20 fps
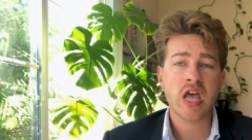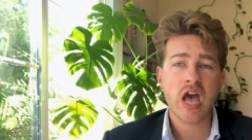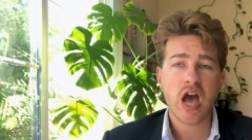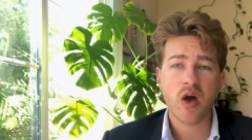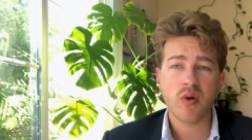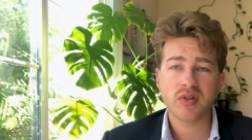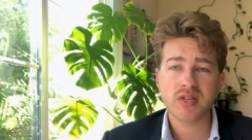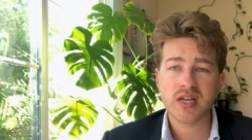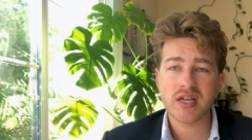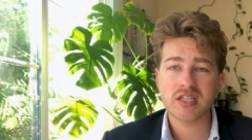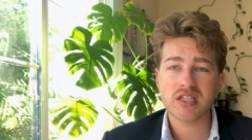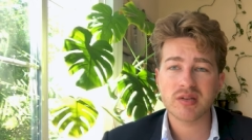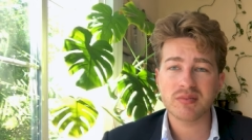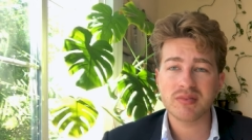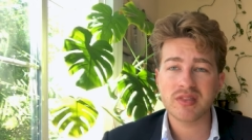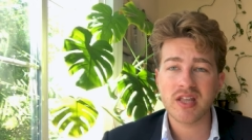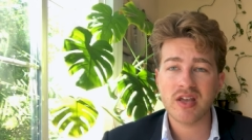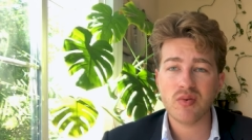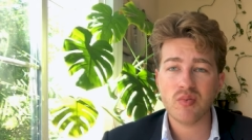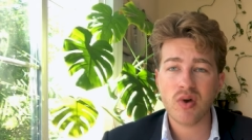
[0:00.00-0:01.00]
I would get
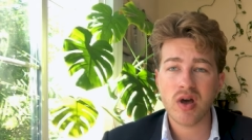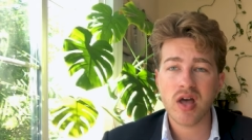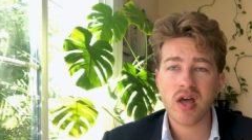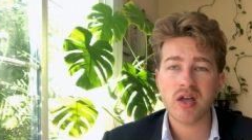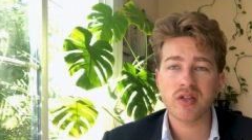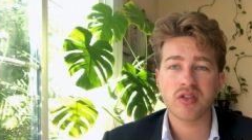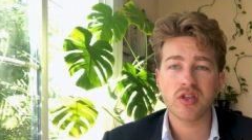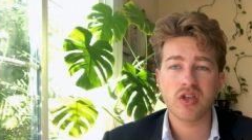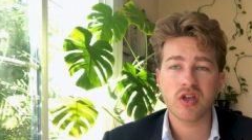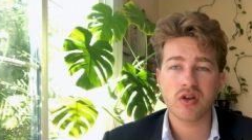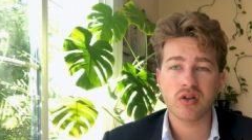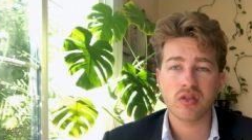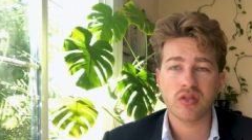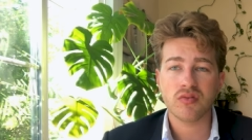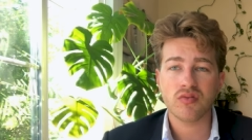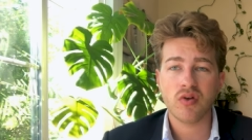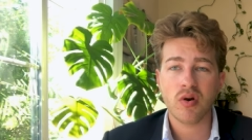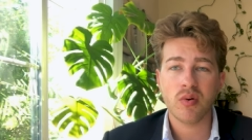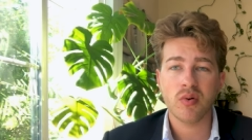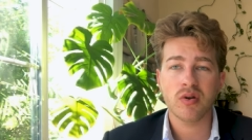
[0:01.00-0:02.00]
some knitwear that you can
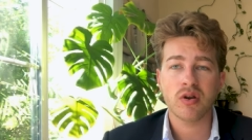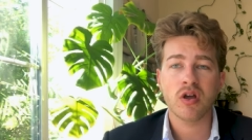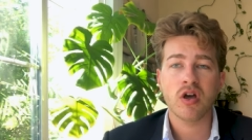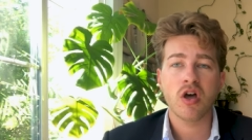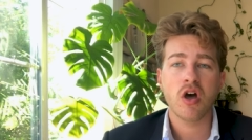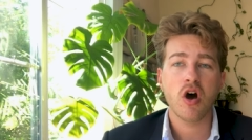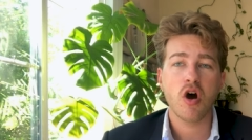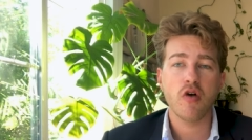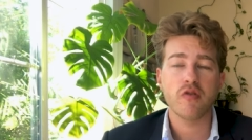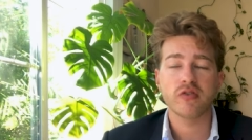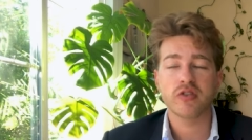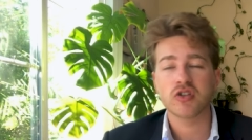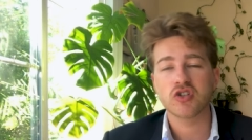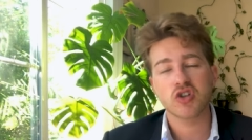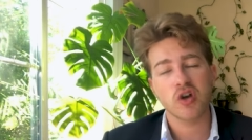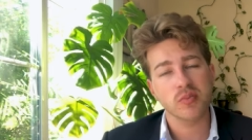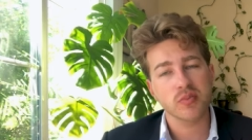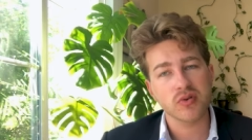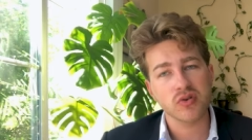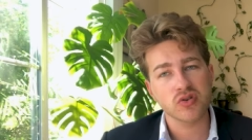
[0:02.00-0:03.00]
throw on over the
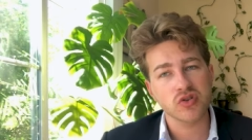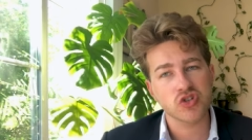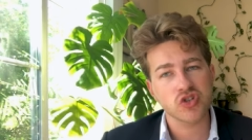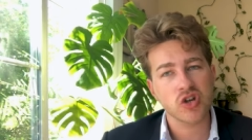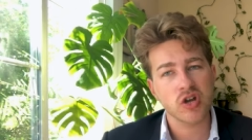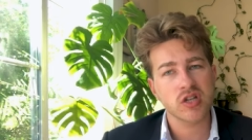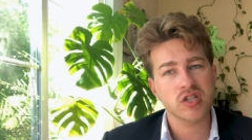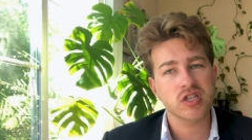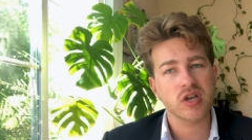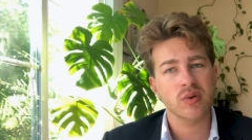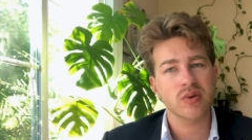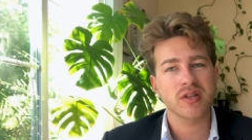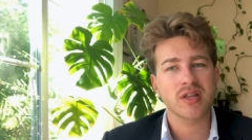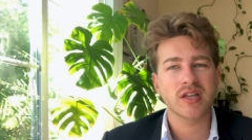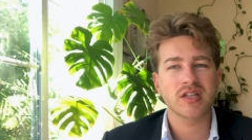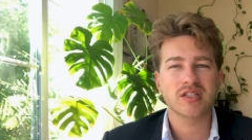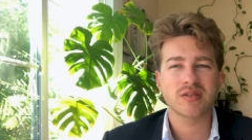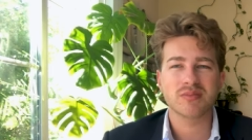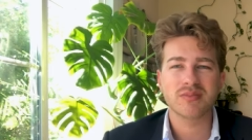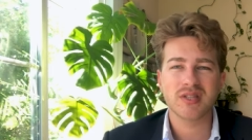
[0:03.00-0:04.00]
top of your shirts. I would
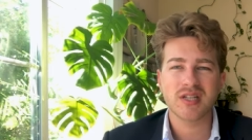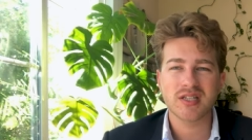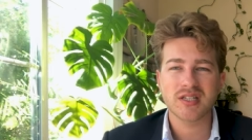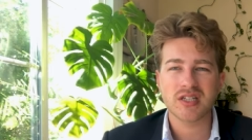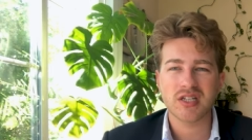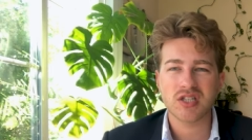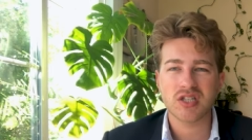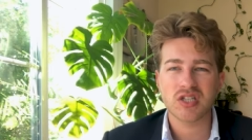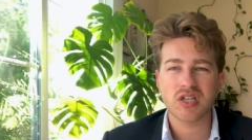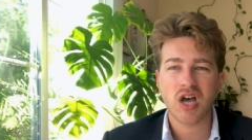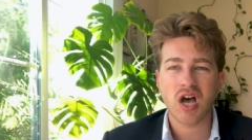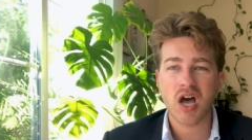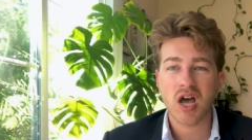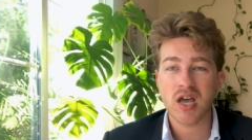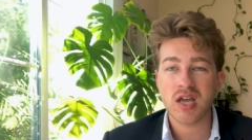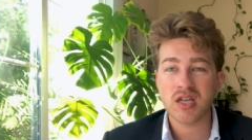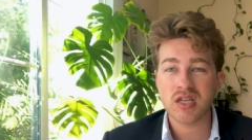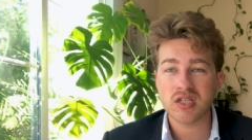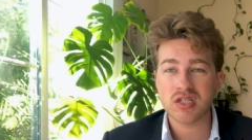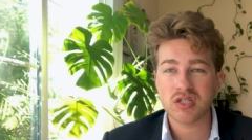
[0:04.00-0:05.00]
get some knitted
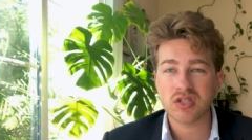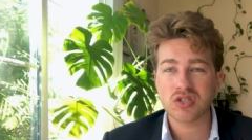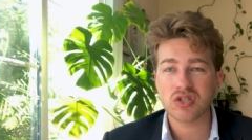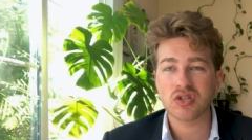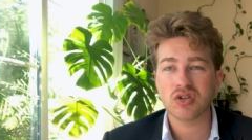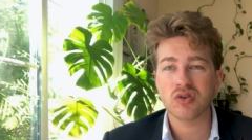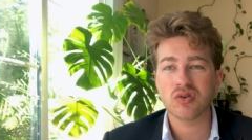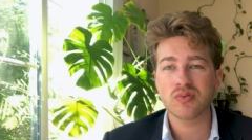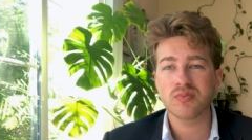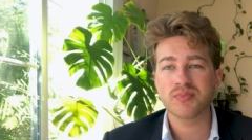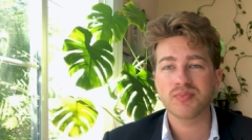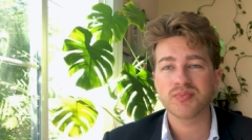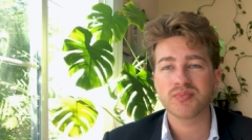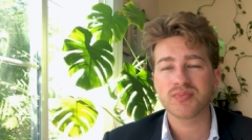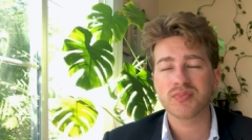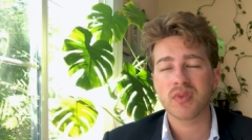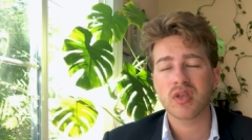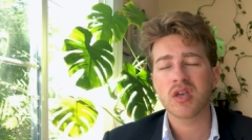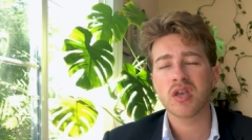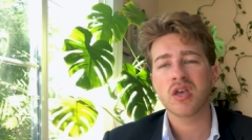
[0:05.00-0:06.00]
ties too.
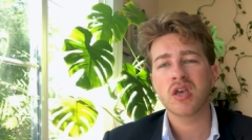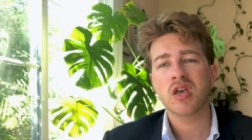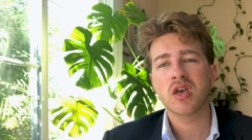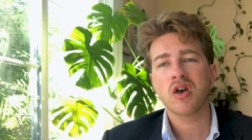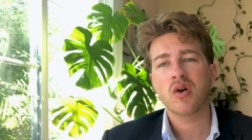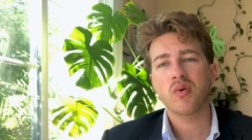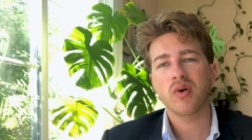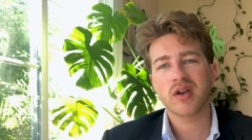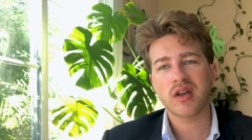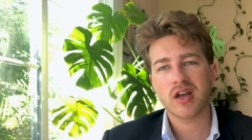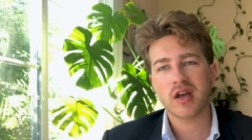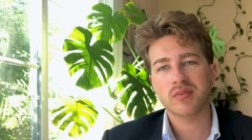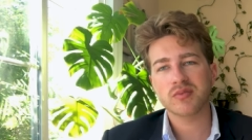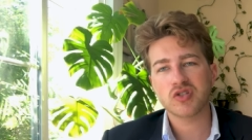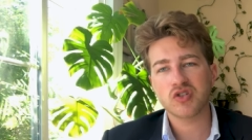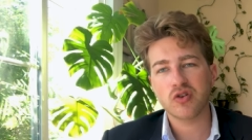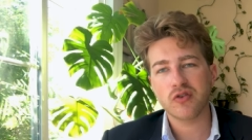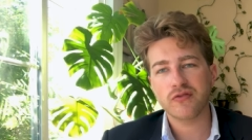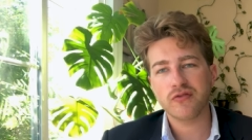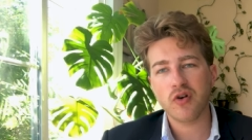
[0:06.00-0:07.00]
When it comes
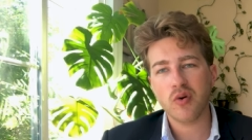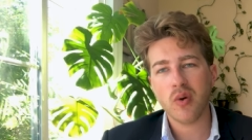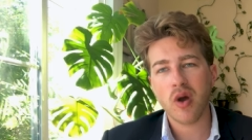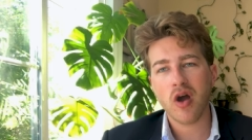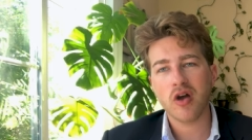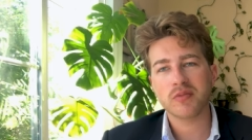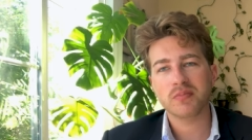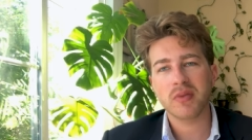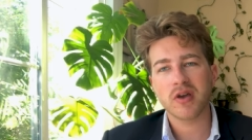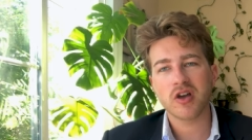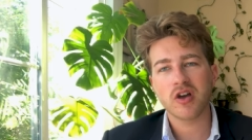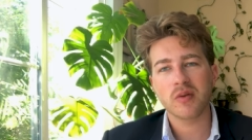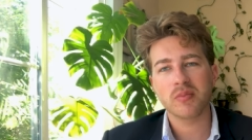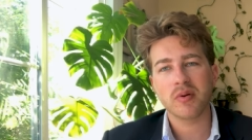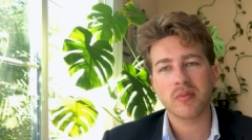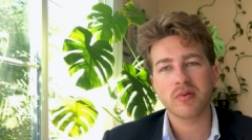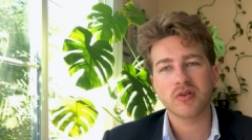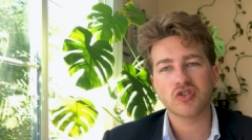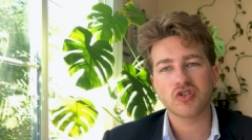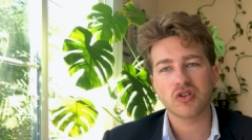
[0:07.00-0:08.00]
to your footwear, I'd pick up
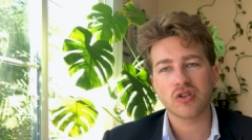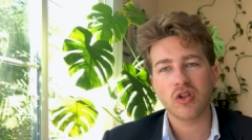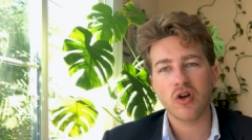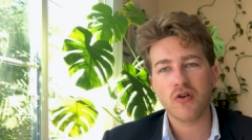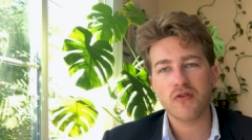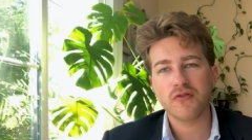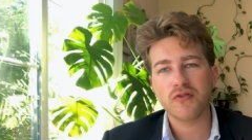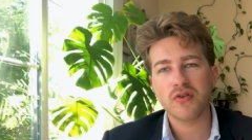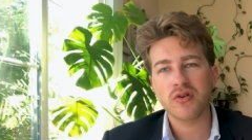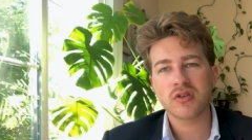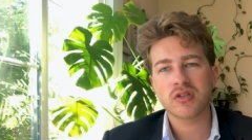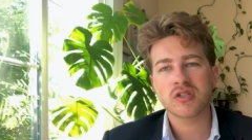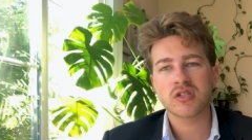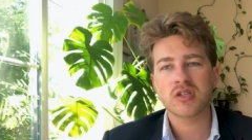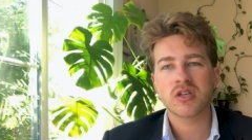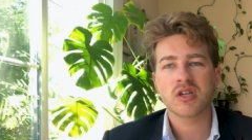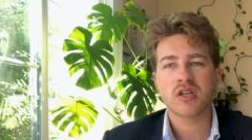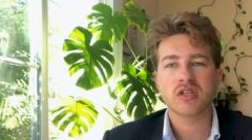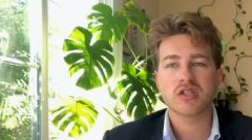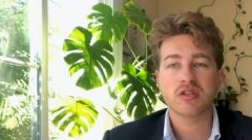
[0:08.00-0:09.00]
a bunch of
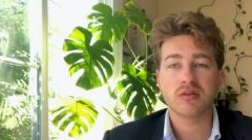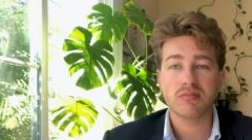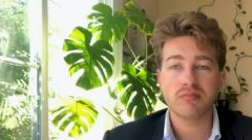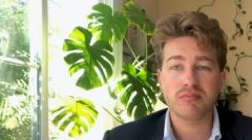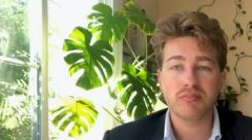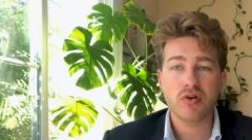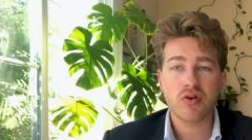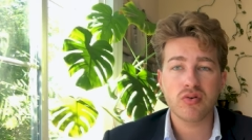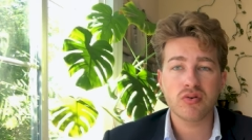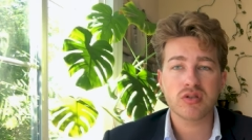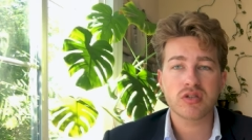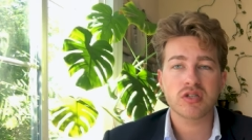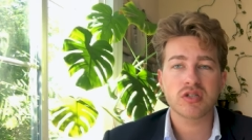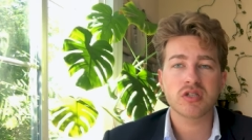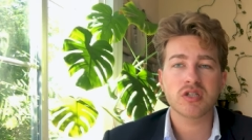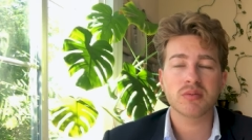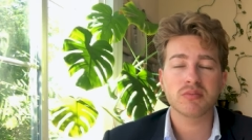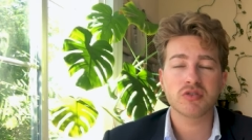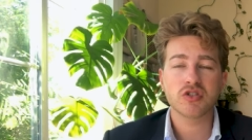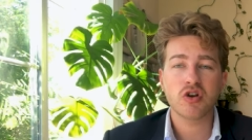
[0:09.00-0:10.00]
loafers, some boots,
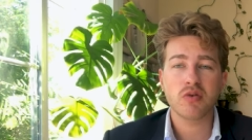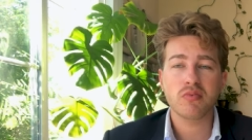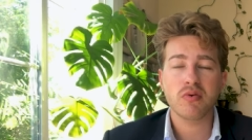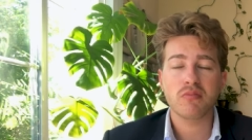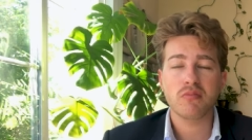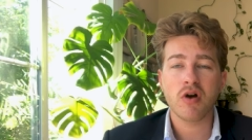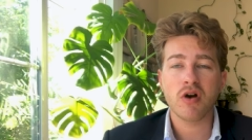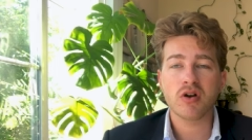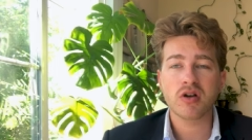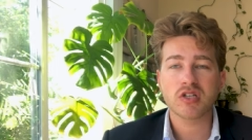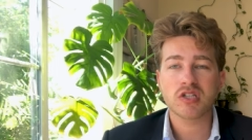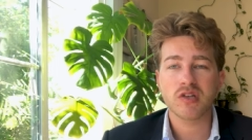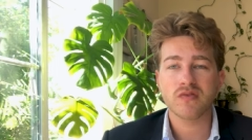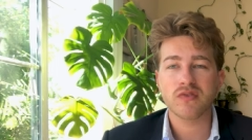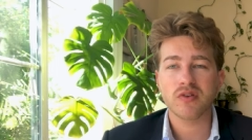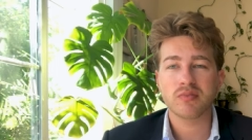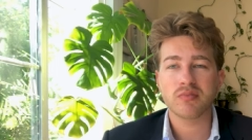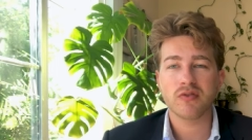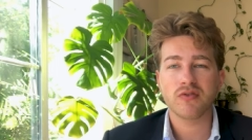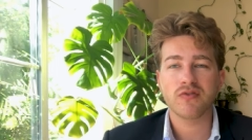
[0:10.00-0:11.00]
some double monks if
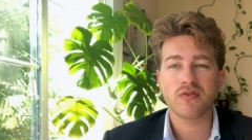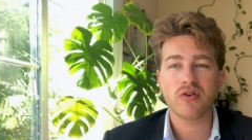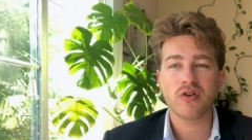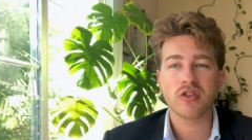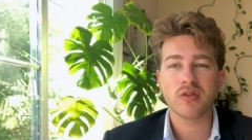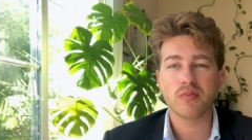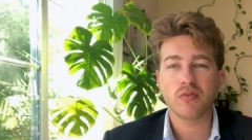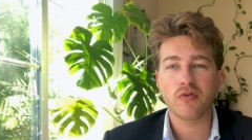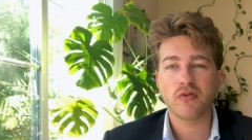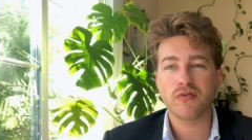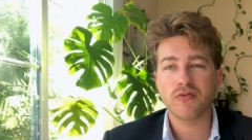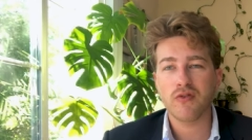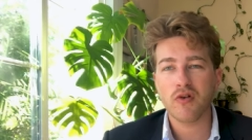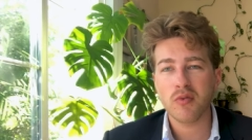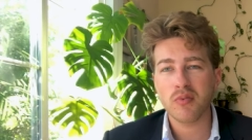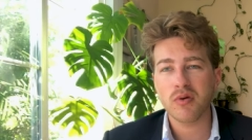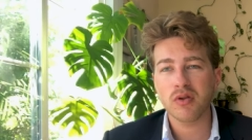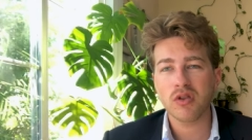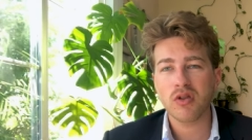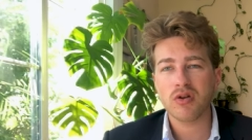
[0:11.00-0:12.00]
you prefer the more
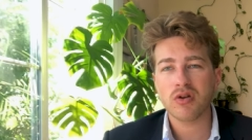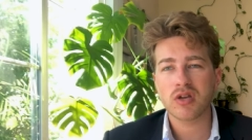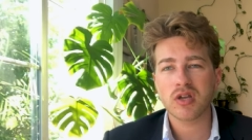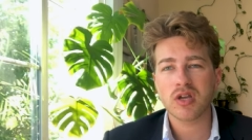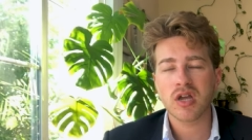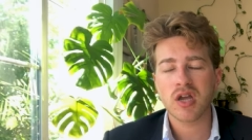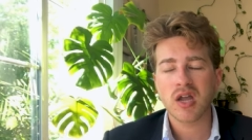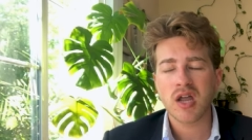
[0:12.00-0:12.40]
formal look.